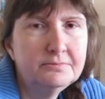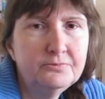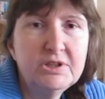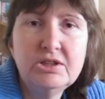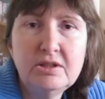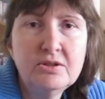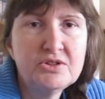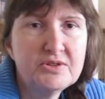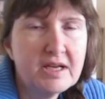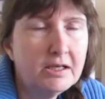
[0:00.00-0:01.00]
we did
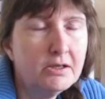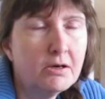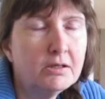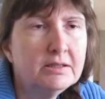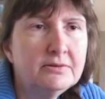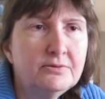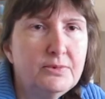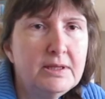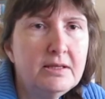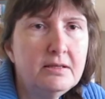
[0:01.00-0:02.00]
not stay long,
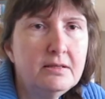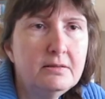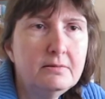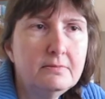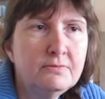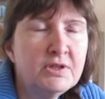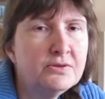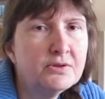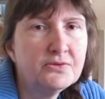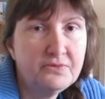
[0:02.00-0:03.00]
and we
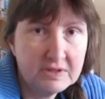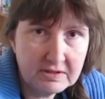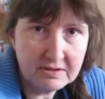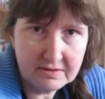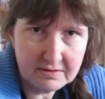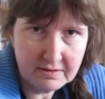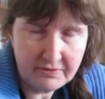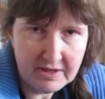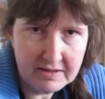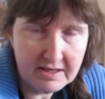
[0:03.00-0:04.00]
did not visit
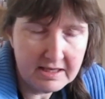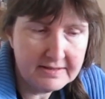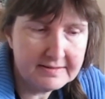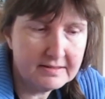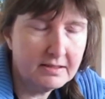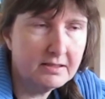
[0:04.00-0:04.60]
fan days